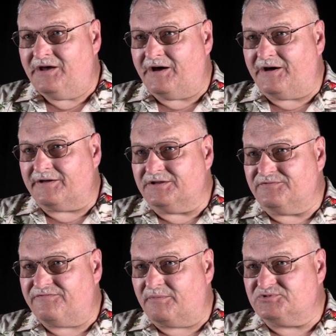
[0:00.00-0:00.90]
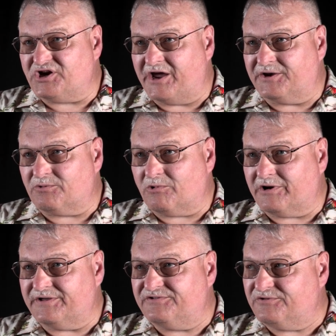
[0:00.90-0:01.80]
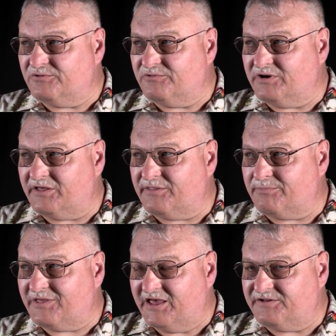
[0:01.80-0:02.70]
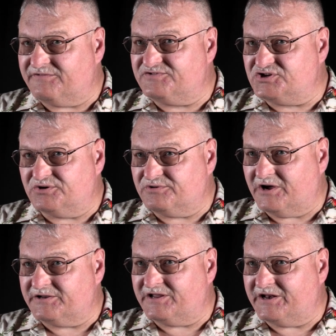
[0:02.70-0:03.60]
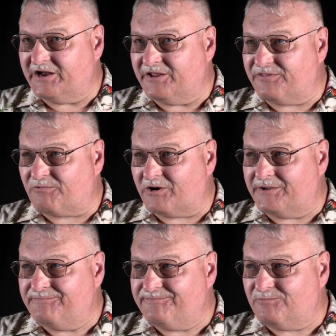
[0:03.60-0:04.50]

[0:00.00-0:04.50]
uh, in, from January to uh, the end of June nineteen eighty-three,